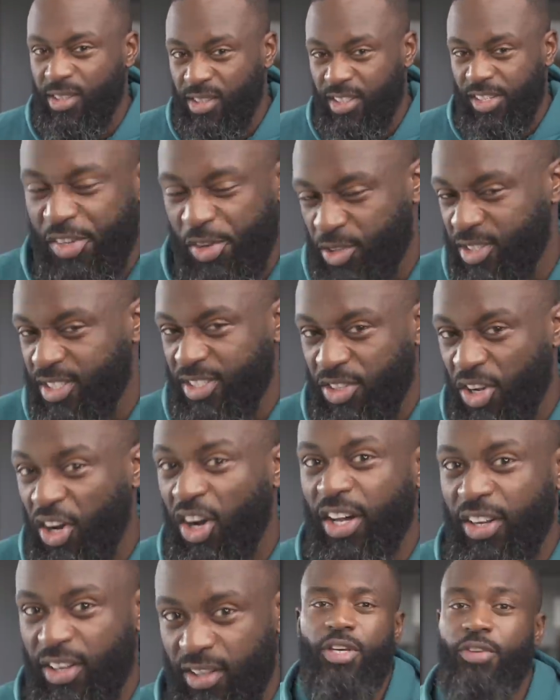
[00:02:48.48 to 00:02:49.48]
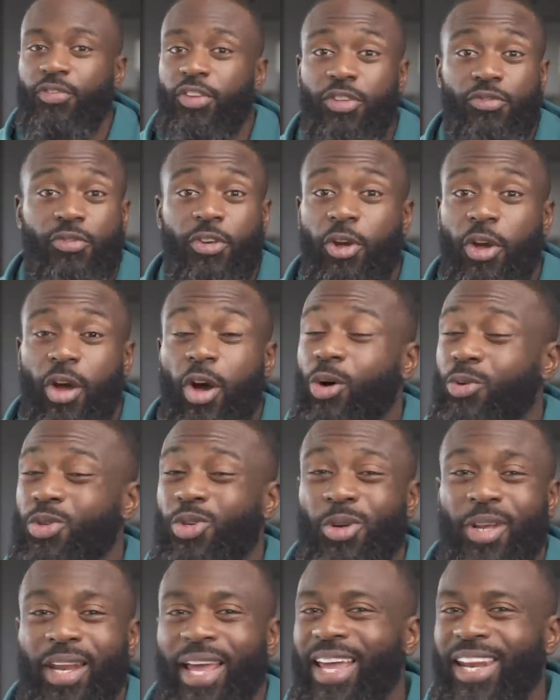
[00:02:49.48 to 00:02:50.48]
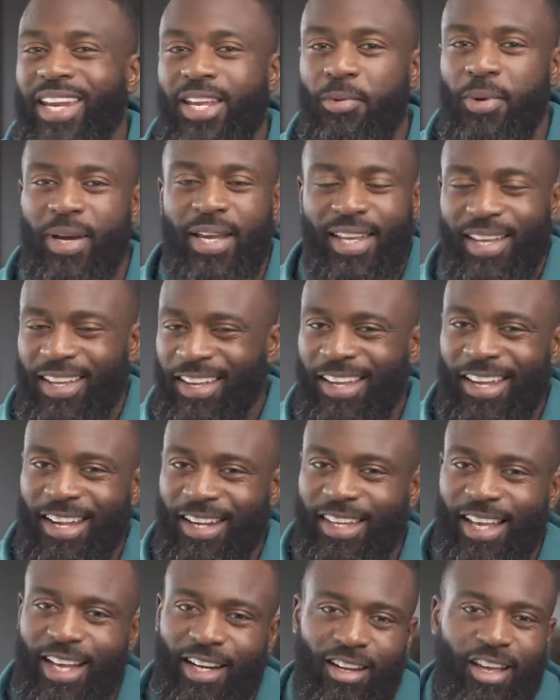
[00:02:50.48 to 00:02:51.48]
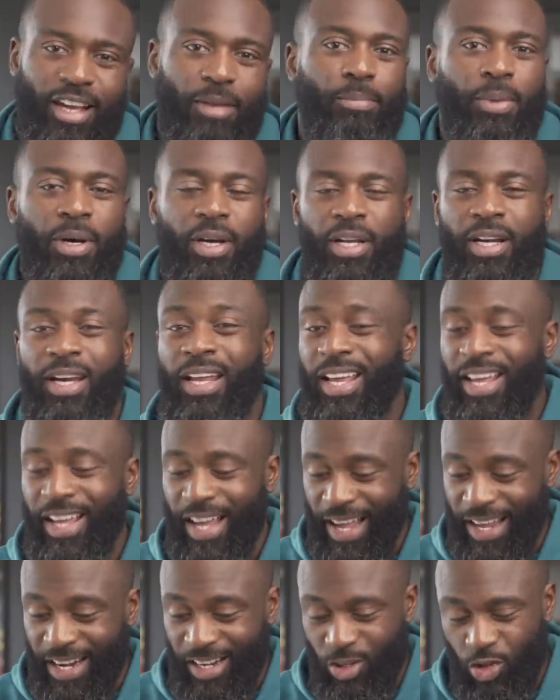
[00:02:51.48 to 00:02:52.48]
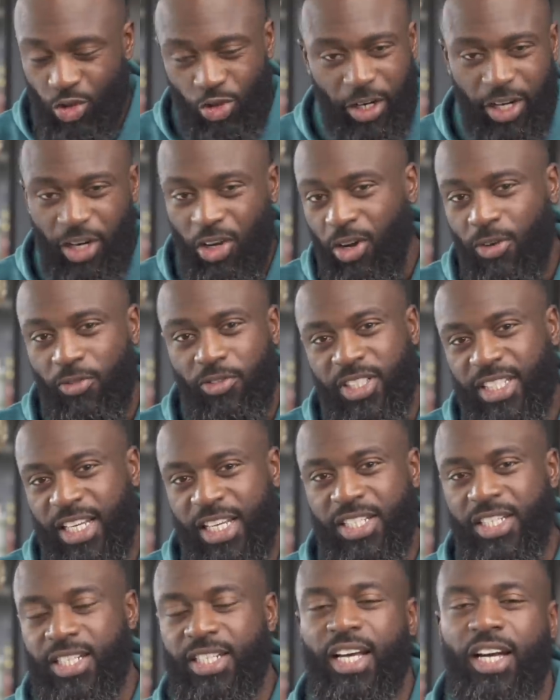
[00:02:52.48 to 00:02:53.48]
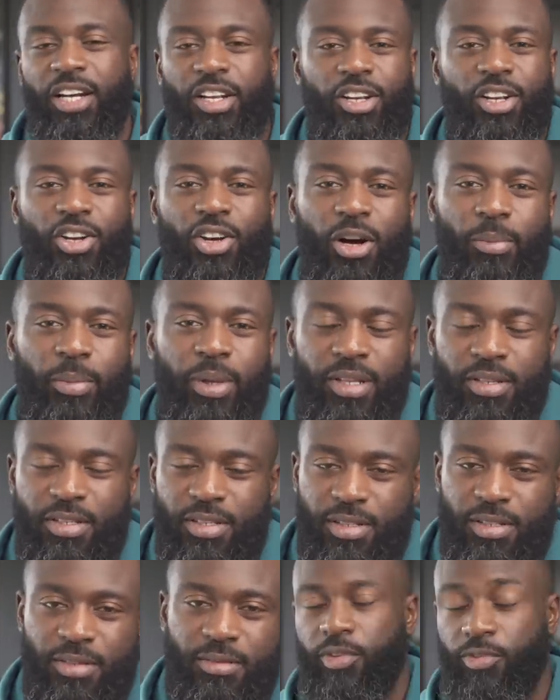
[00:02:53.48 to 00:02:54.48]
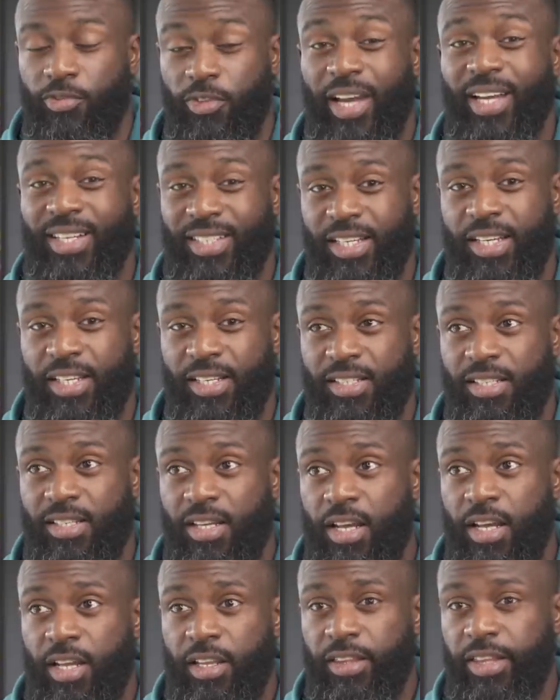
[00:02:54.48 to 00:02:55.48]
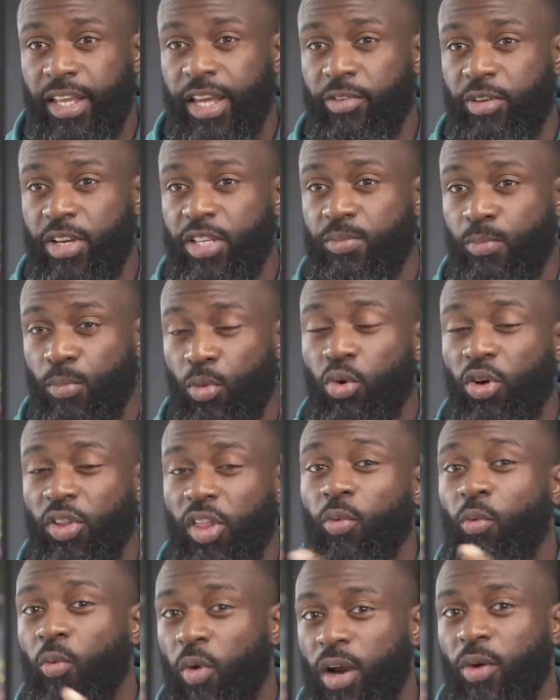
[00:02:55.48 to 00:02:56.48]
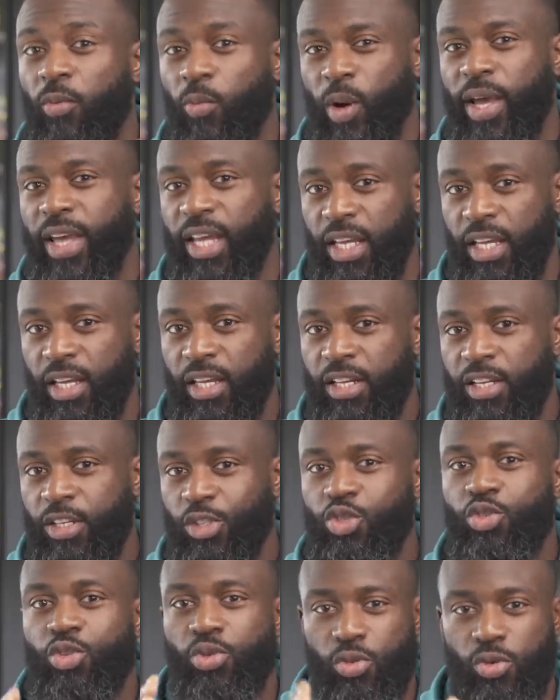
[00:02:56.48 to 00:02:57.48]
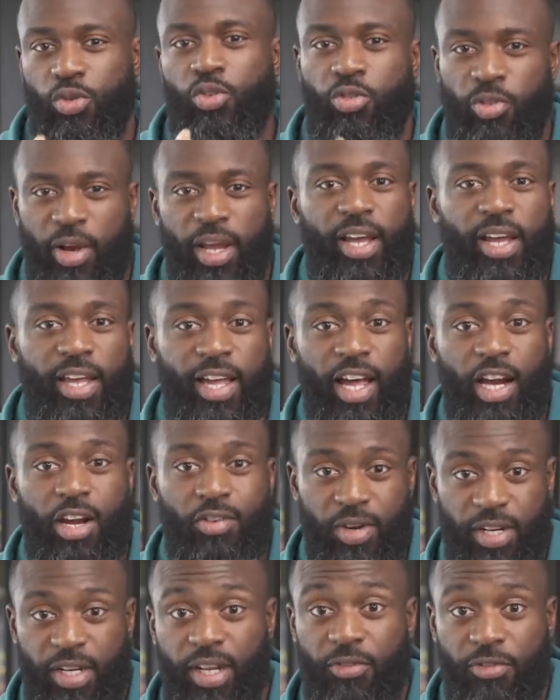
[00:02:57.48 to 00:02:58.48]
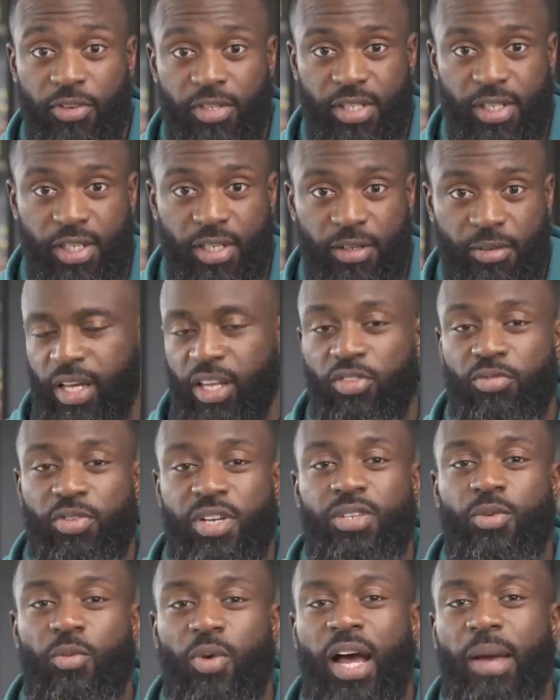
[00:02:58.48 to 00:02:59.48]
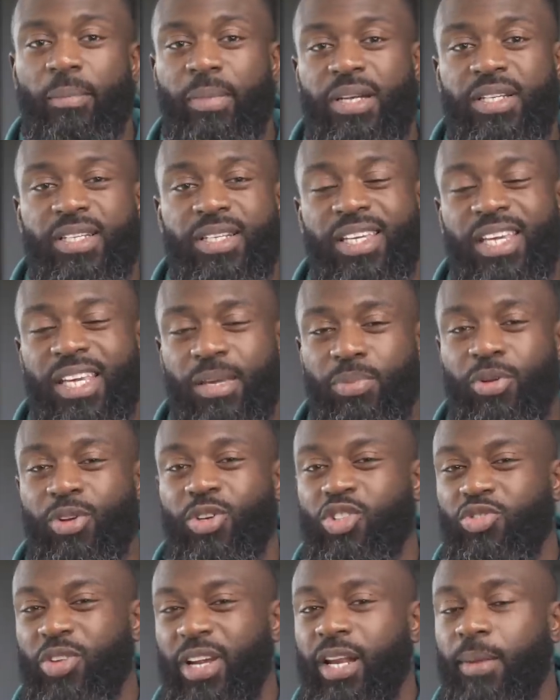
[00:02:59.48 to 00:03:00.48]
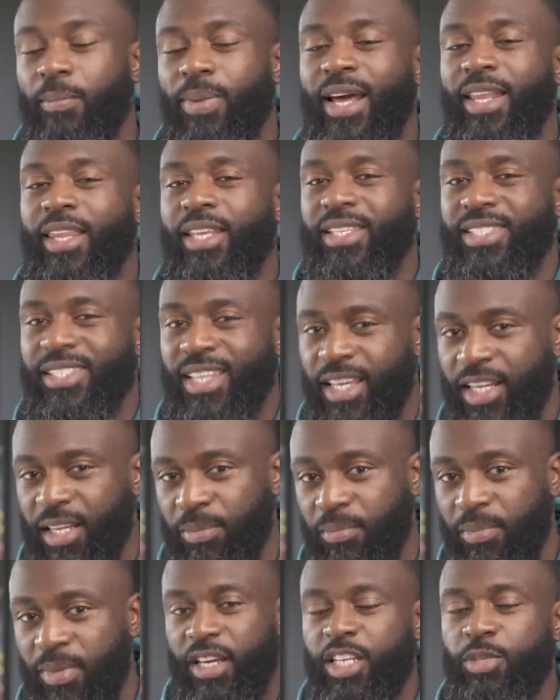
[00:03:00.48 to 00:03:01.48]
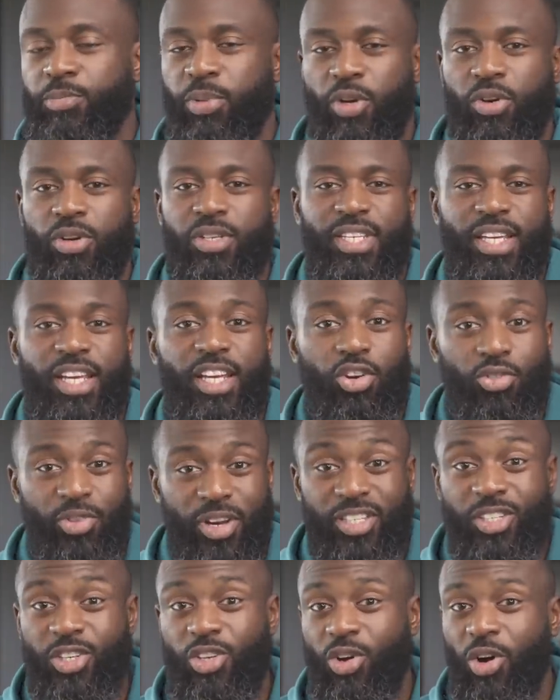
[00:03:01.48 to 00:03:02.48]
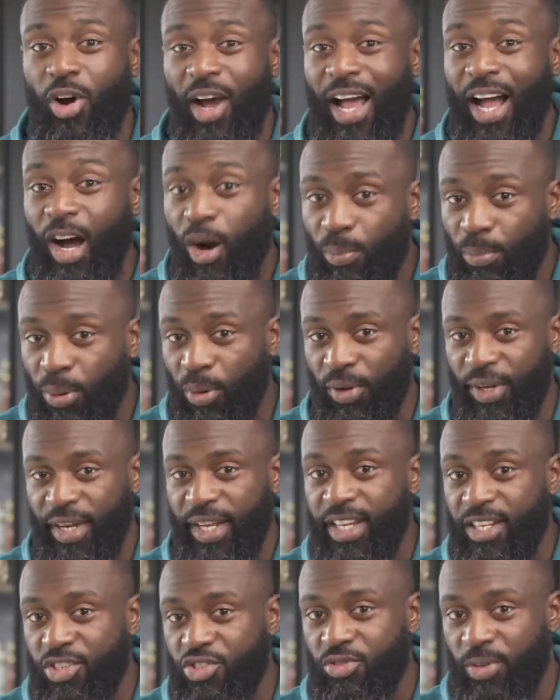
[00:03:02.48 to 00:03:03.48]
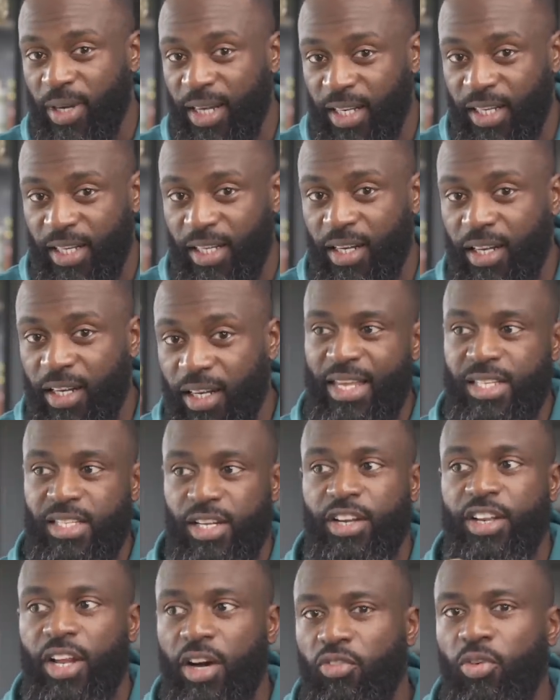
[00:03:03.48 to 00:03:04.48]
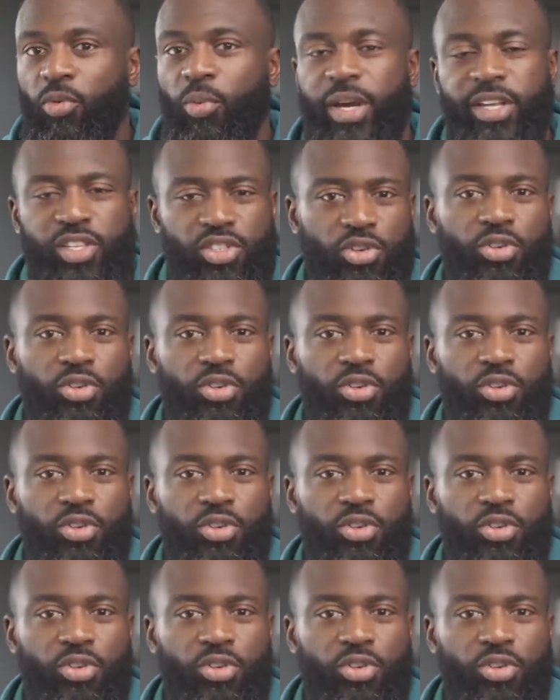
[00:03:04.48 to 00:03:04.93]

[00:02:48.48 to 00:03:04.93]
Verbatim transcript: because it's hard. So if this video helps you in any way, hit that like button and join the conversation down in the comments. The fact is, there is more than one way to create a calorie deficit. And the reason why I mentioned keeping your training plan the same is because increasing your output in training is another way to